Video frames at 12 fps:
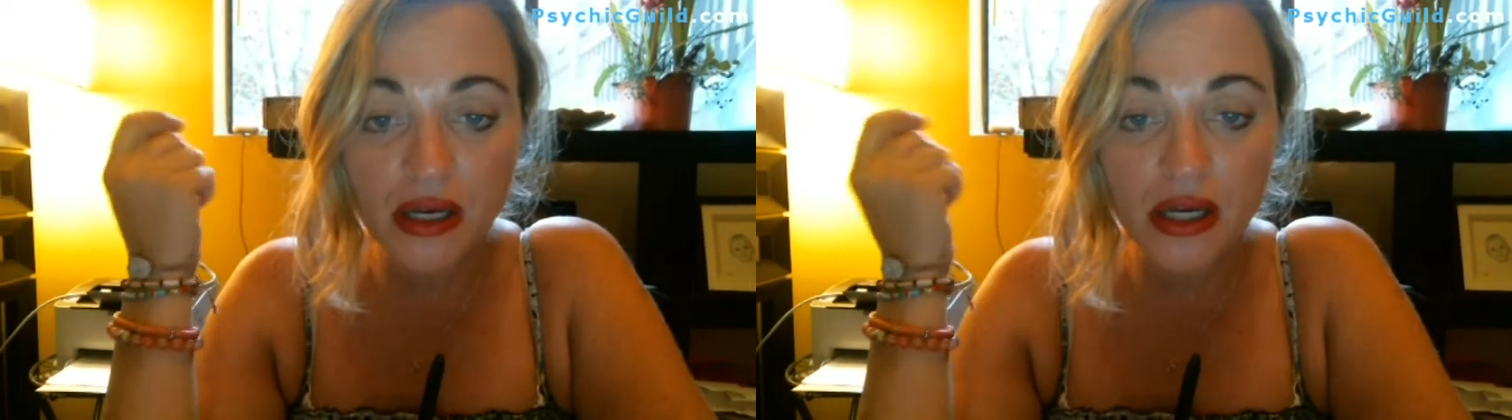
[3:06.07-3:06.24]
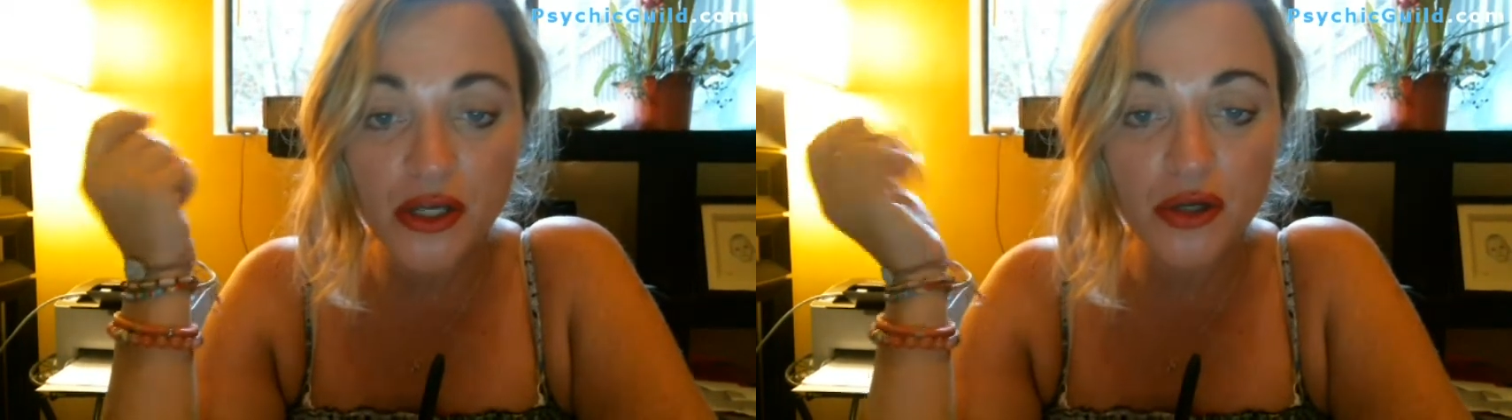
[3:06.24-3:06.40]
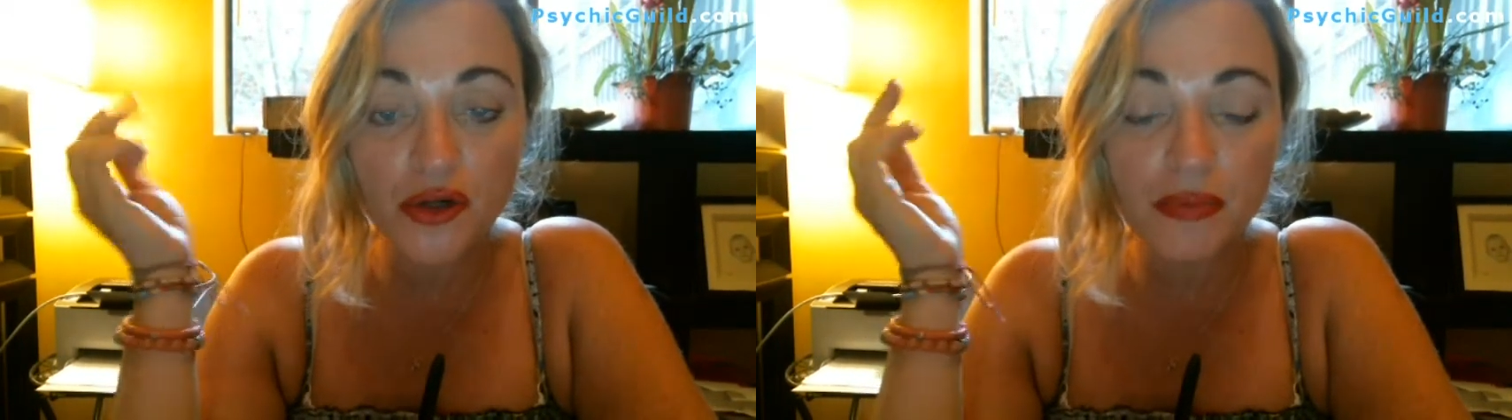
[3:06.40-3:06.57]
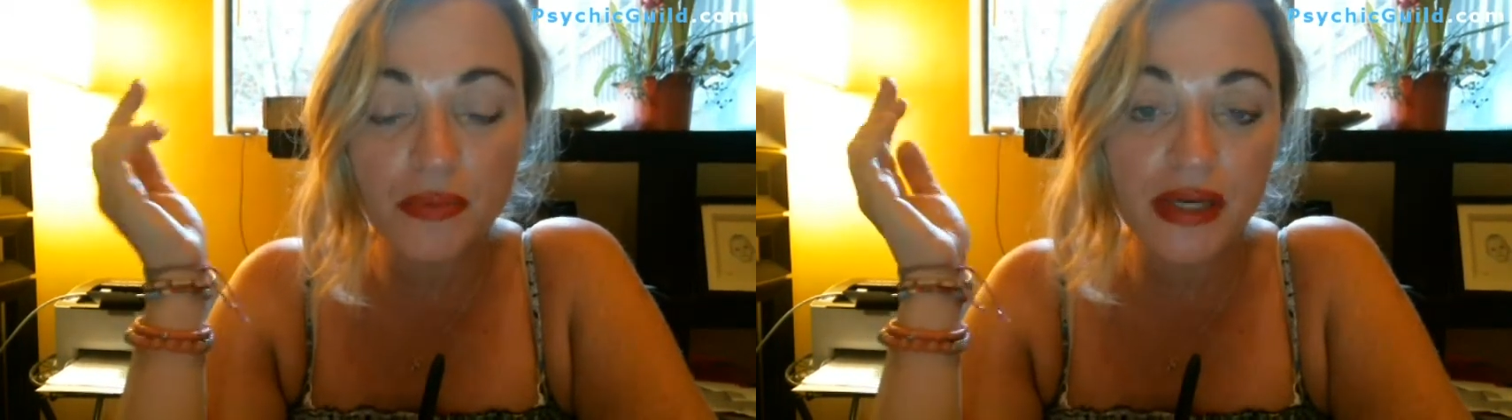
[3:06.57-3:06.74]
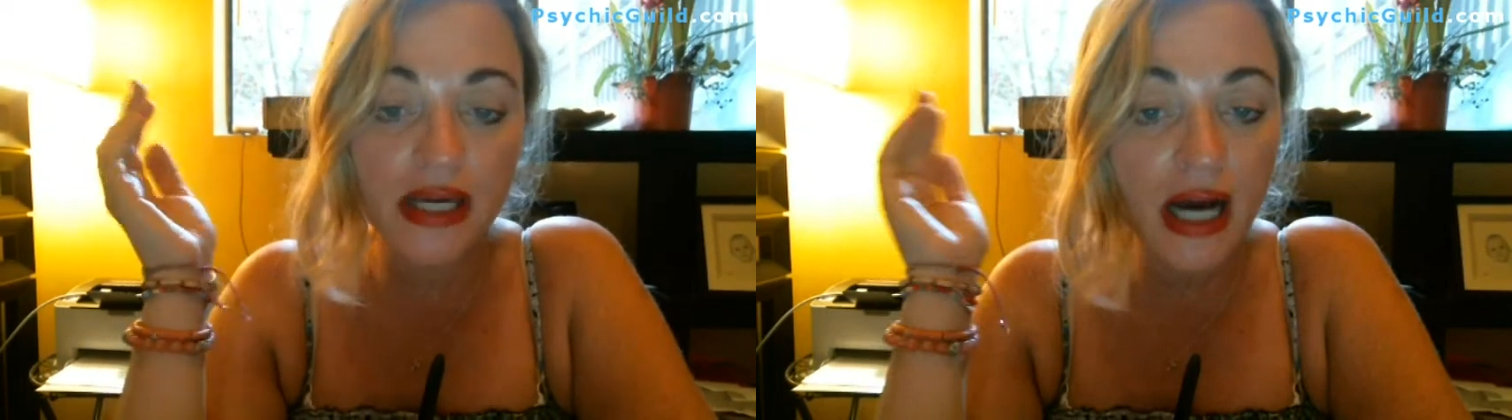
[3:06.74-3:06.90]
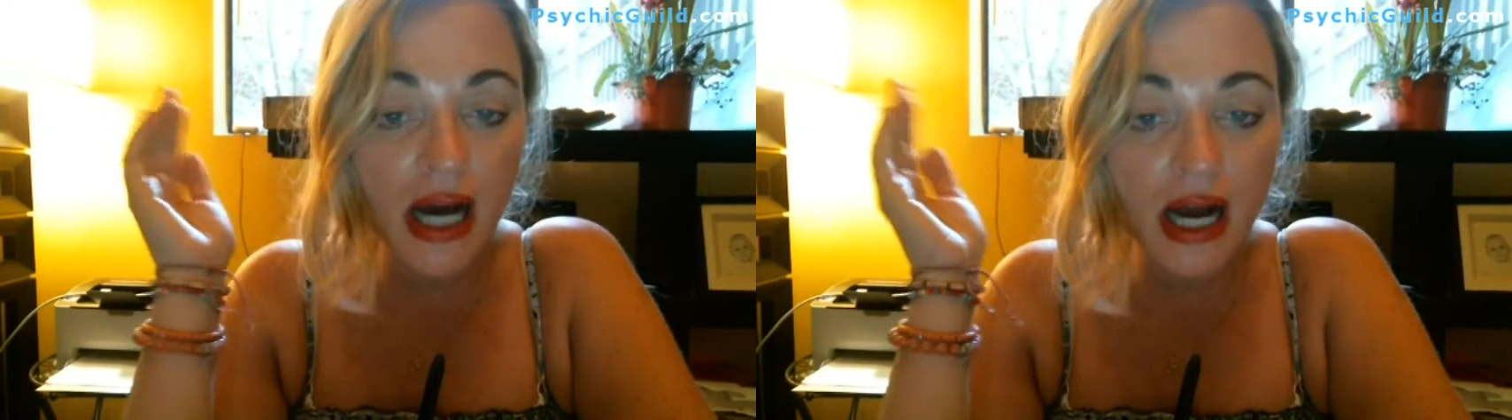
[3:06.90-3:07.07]
and you could
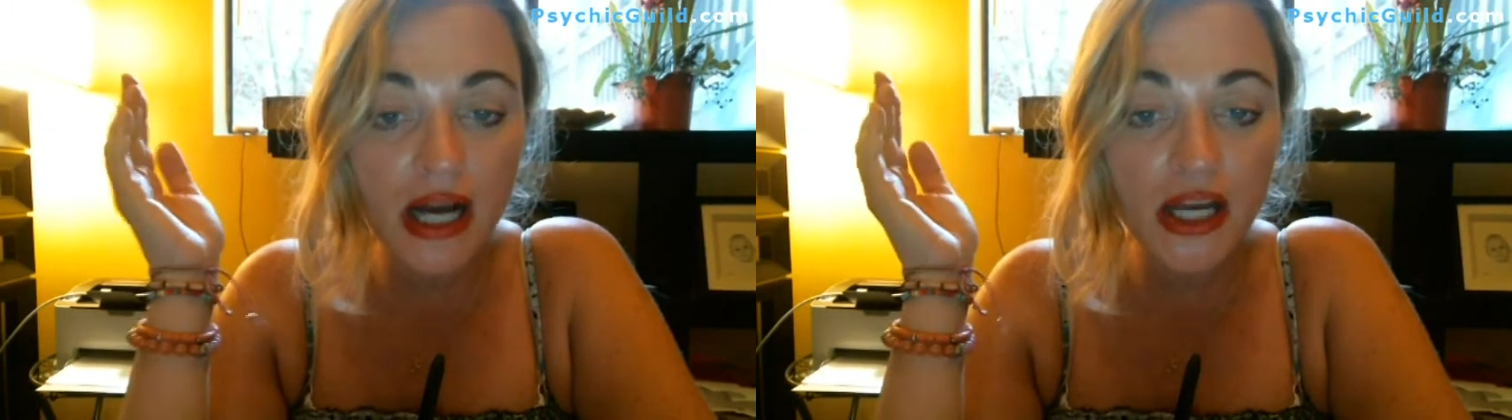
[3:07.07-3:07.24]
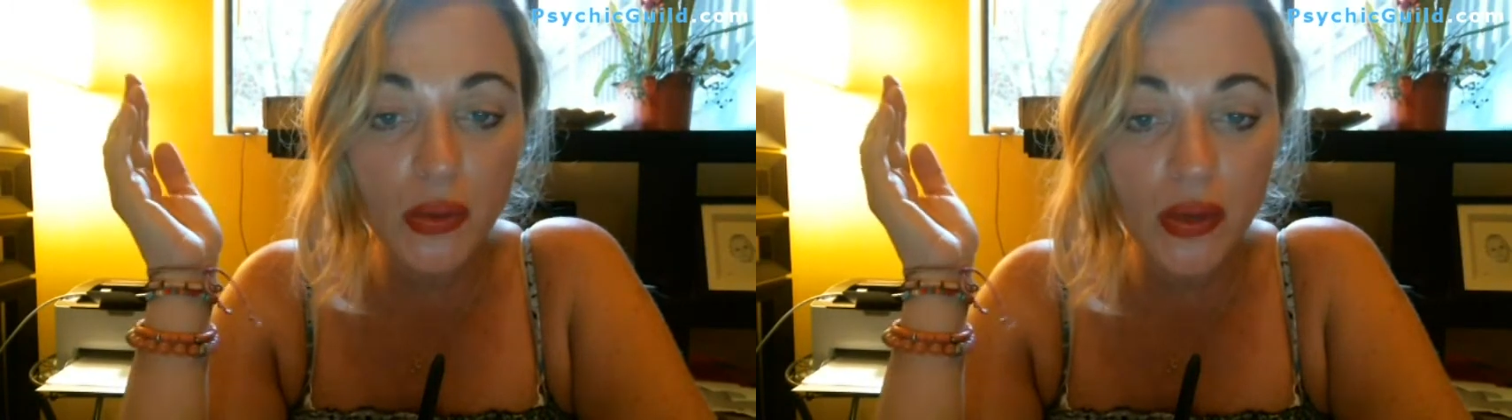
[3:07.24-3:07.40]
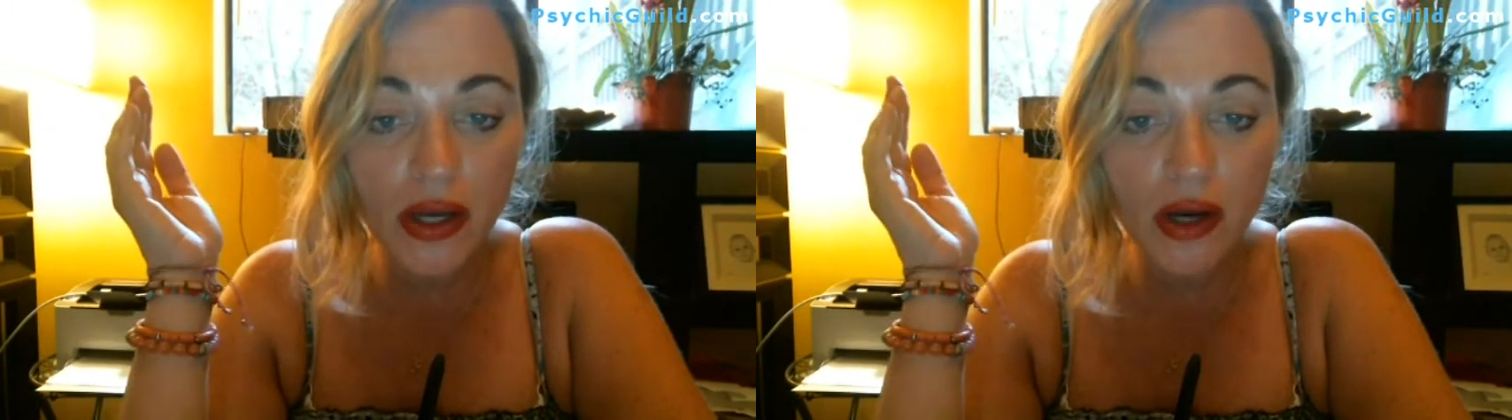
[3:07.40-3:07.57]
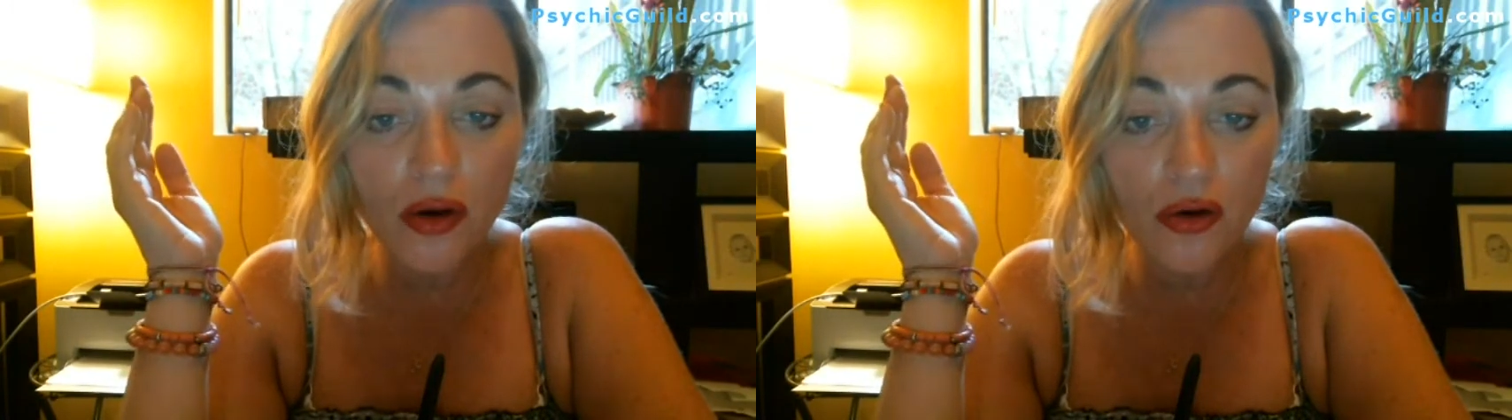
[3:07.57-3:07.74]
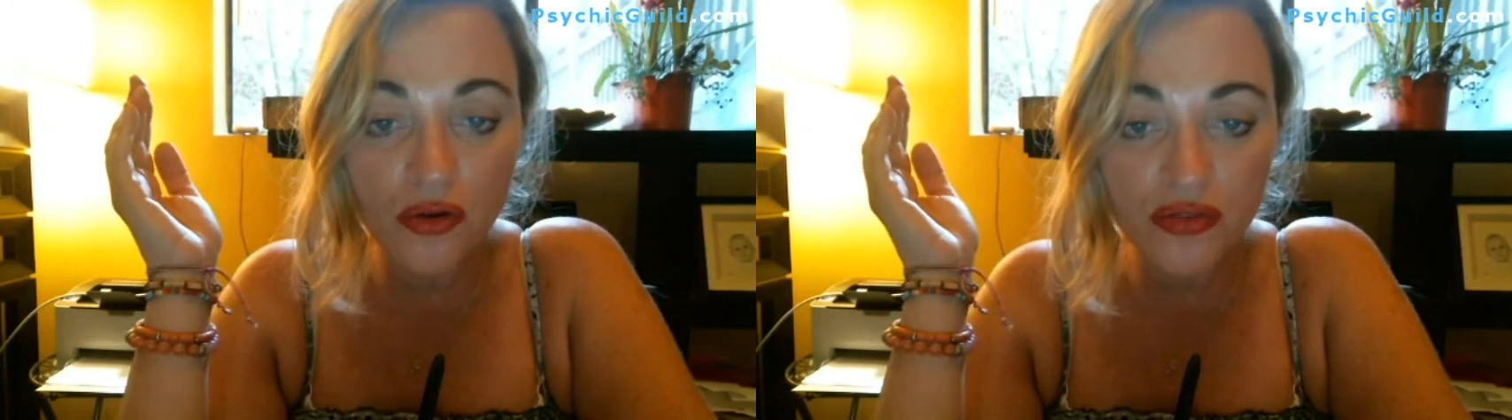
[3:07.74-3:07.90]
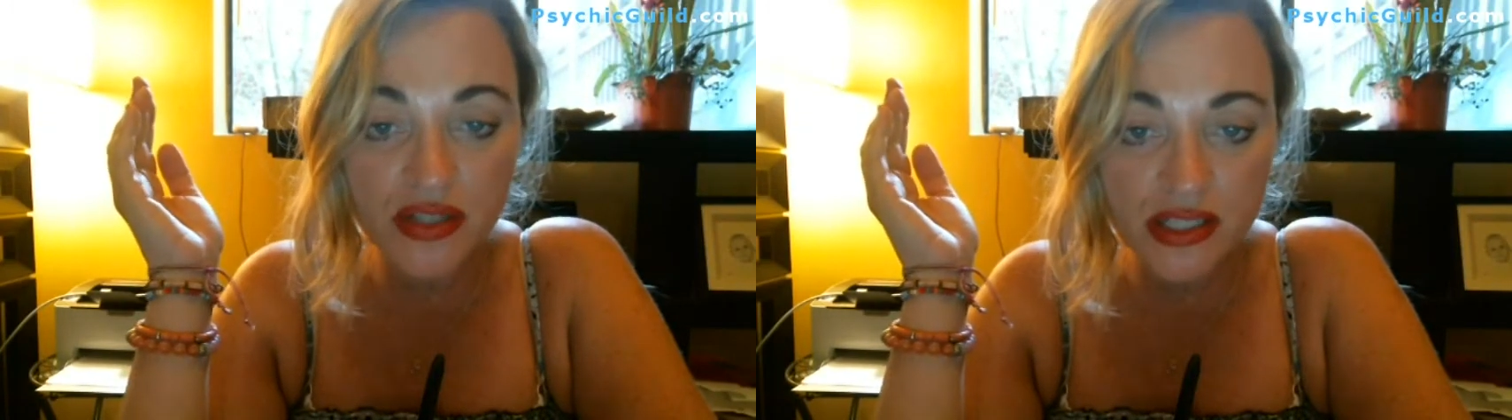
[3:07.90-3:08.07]
be arguing
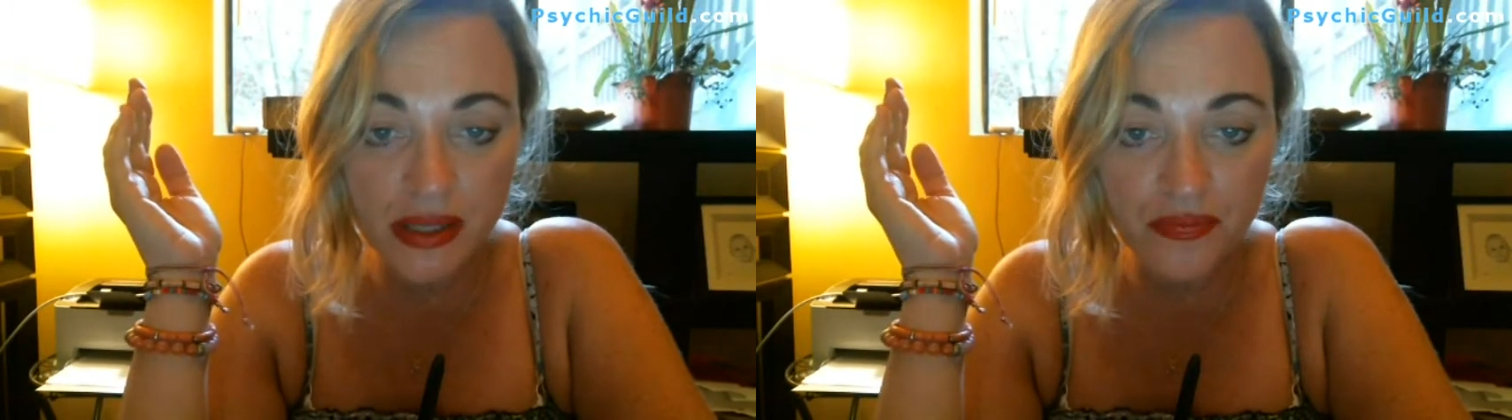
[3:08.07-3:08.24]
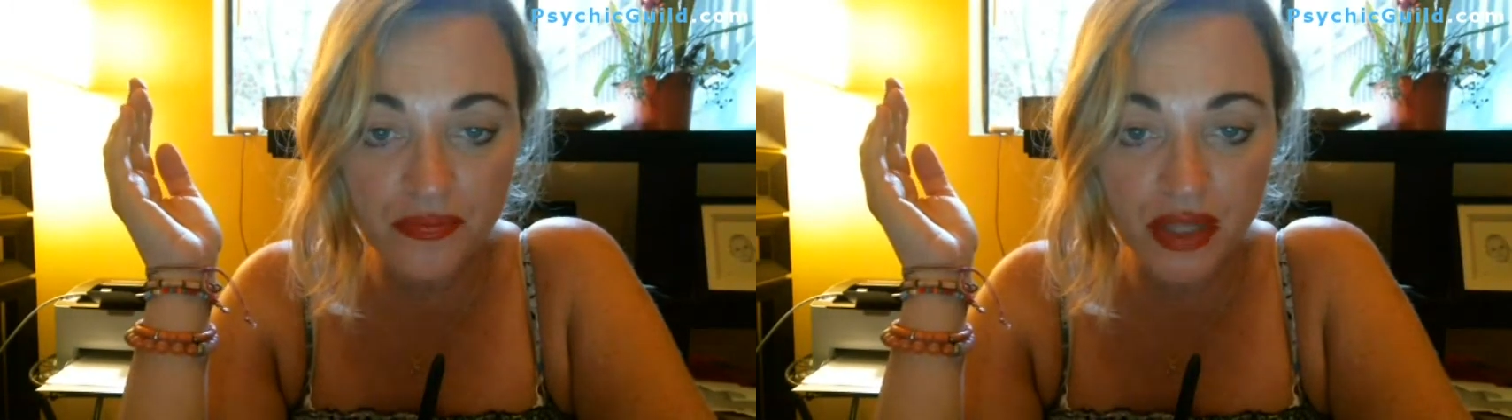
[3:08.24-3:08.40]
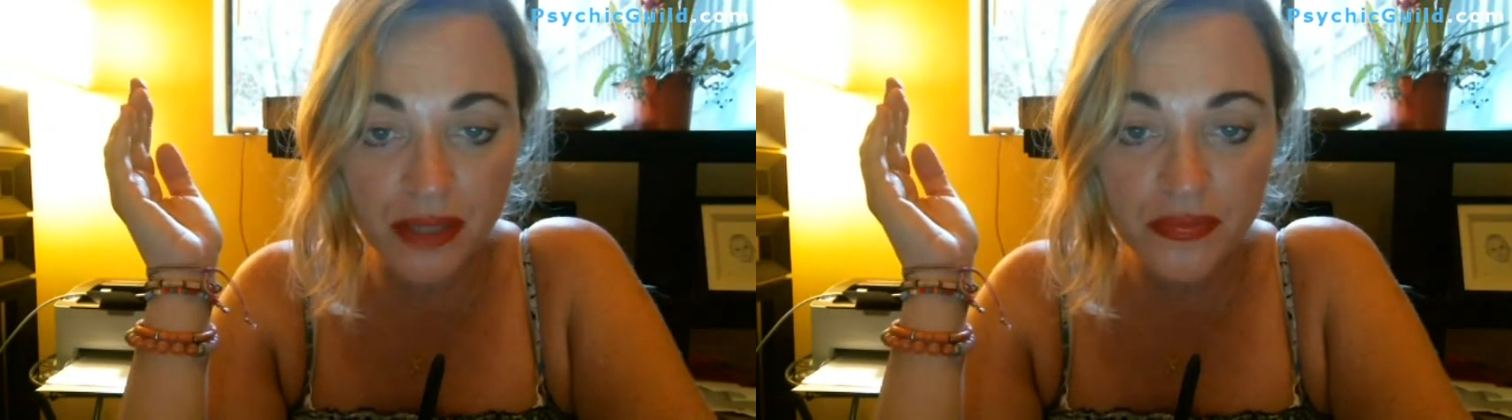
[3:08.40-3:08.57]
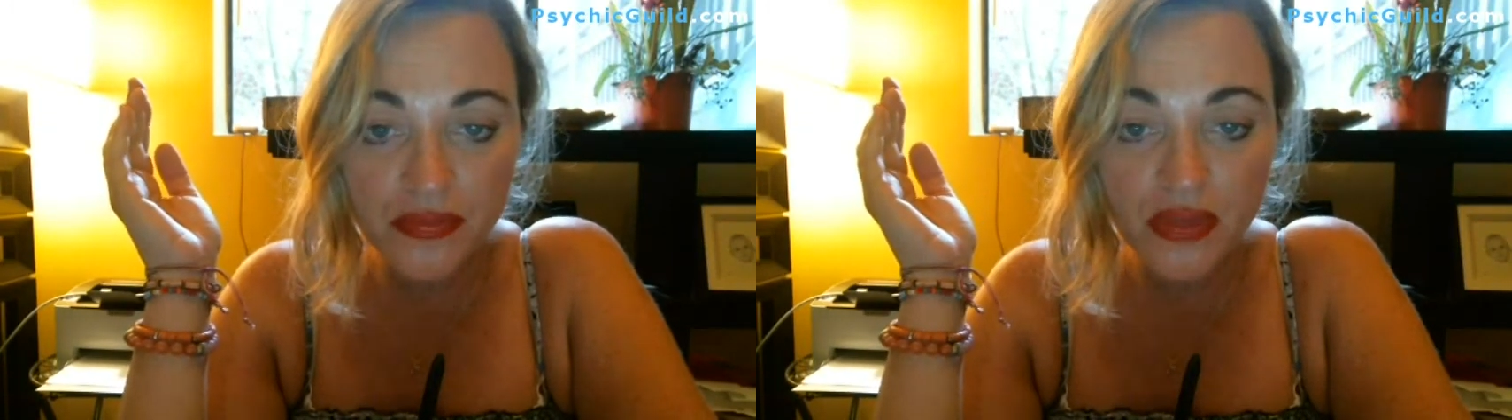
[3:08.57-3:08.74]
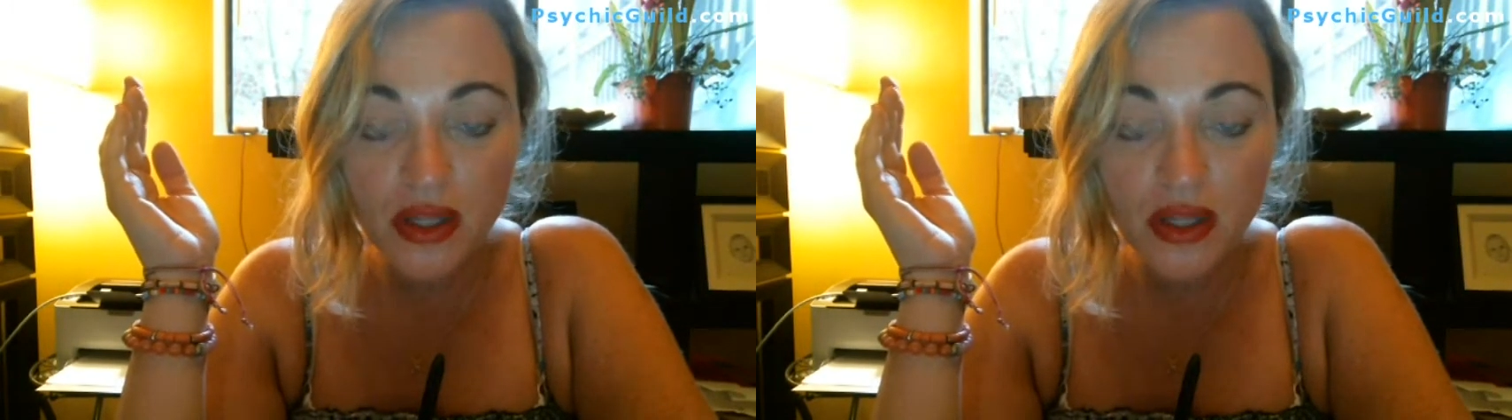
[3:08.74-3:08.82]
over something